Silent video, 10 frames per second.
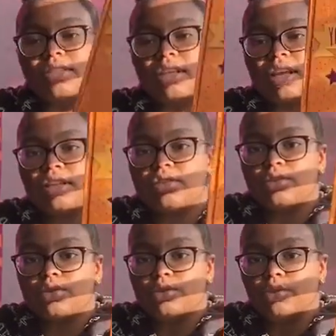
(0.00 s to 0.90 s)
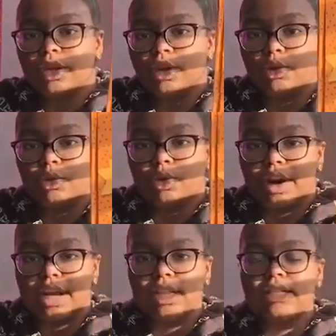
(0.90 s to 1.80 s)
says, "You're doing
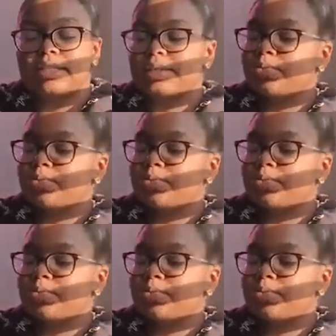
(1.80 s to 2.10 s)
great."